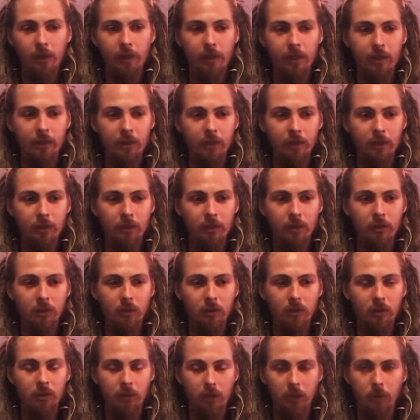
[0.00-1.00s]
and
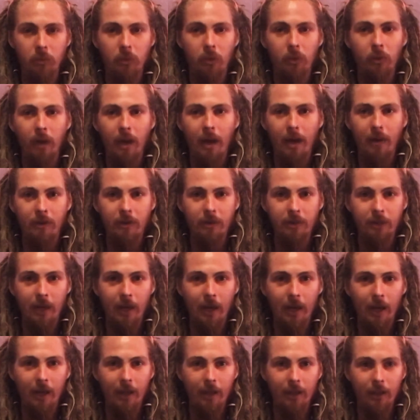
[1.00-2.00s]
don't know how to
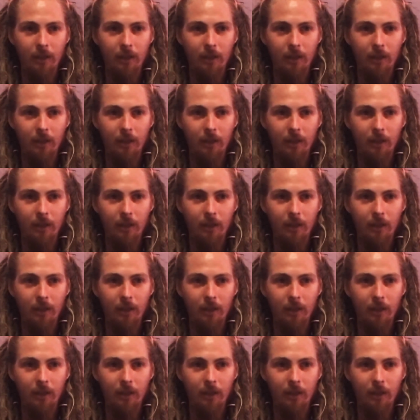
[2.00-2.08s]
die,